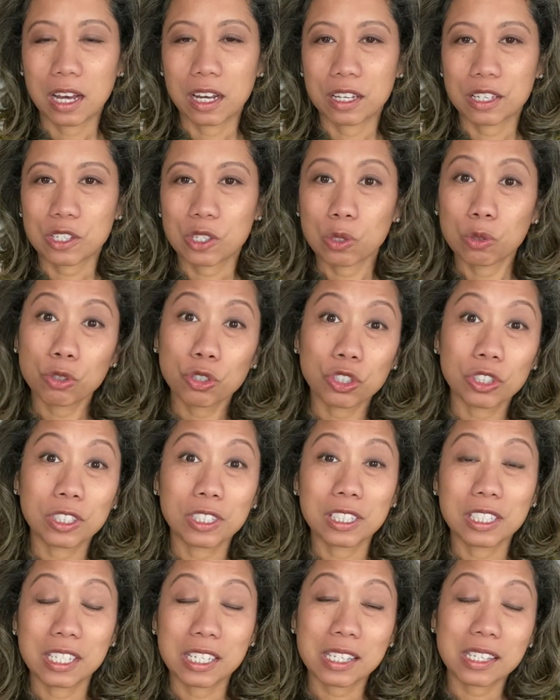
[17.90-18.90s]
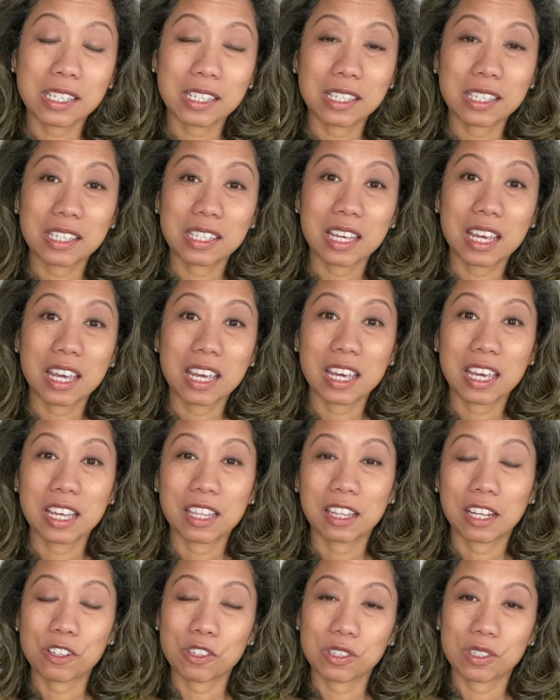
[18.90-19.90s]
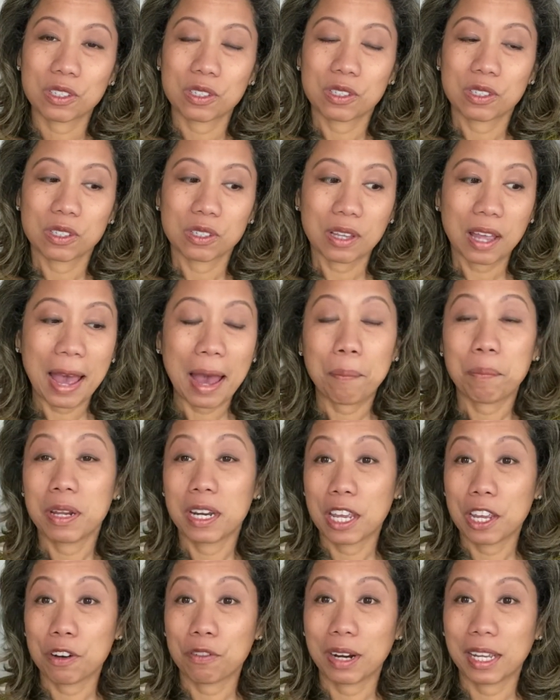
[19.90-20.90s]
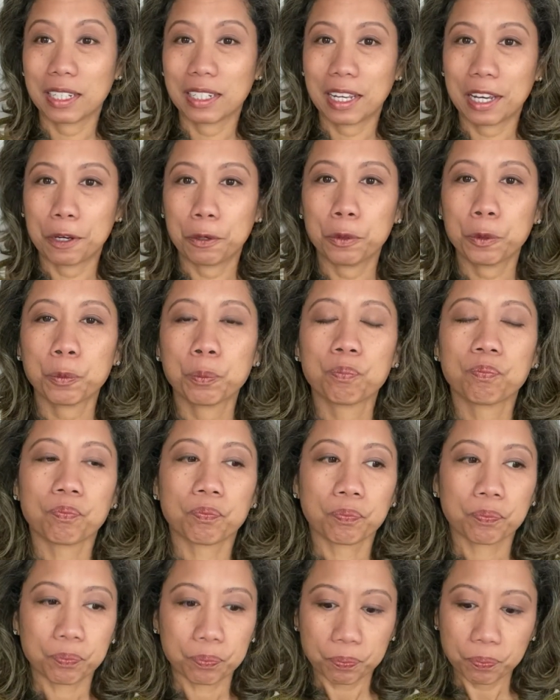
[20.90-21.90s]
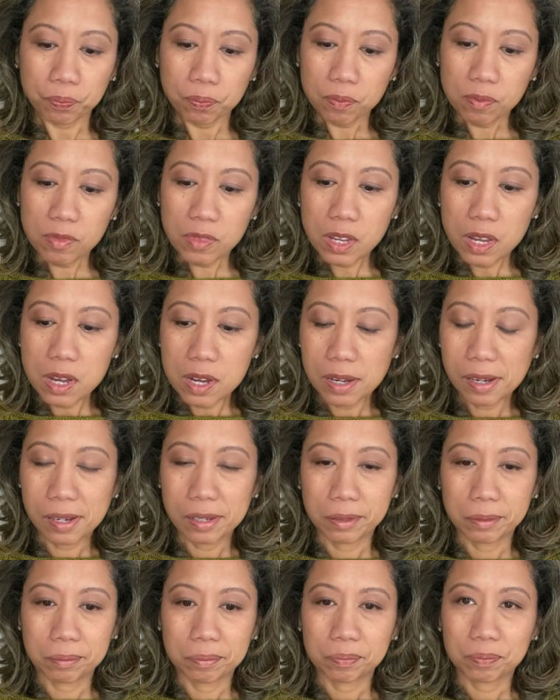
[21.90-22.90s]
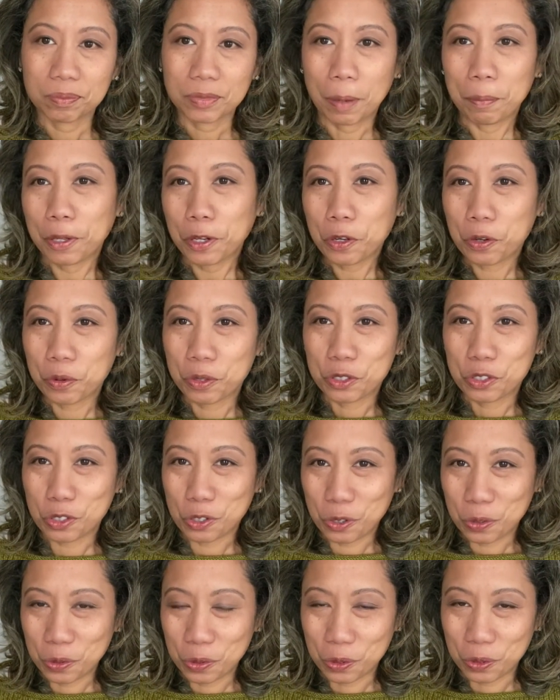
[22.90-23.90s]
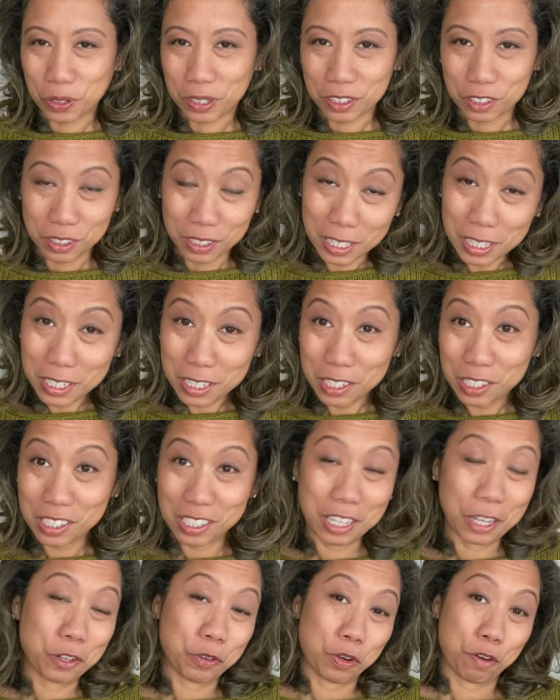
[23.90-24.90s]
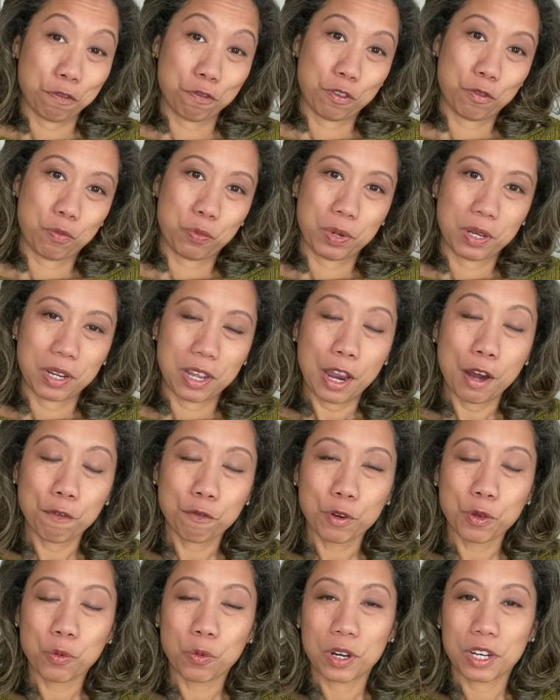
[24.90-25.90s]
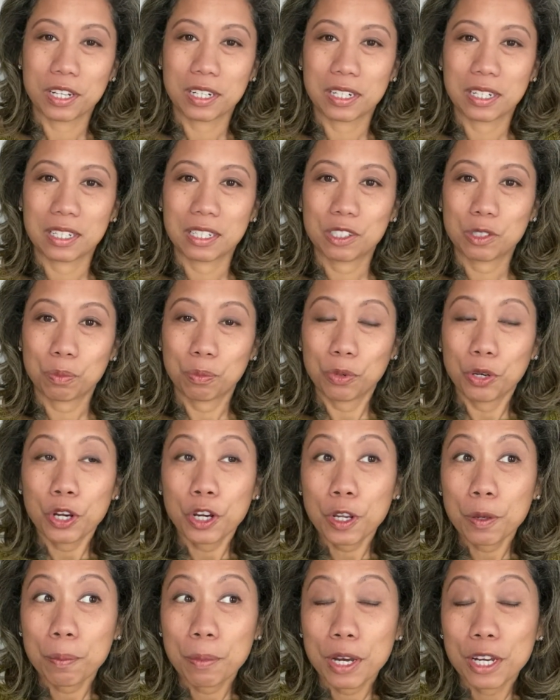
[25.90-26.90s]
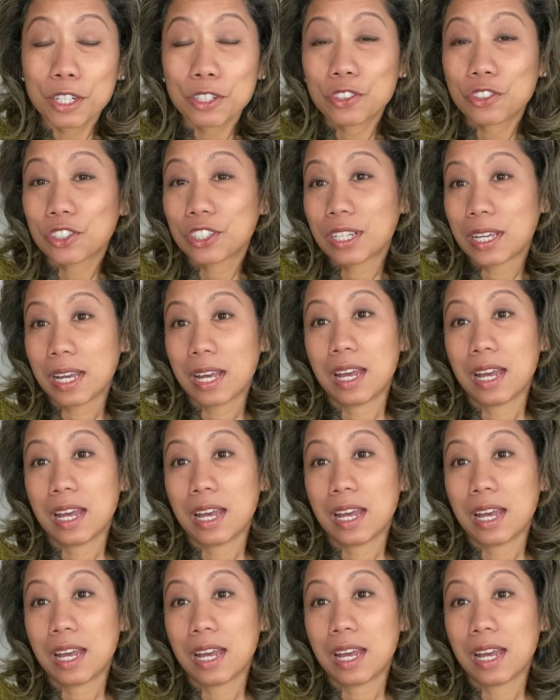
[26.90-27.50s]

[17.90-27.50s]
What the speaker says: social distancing that's happening right now. I'm not going to go into details because I know everyone is pretty much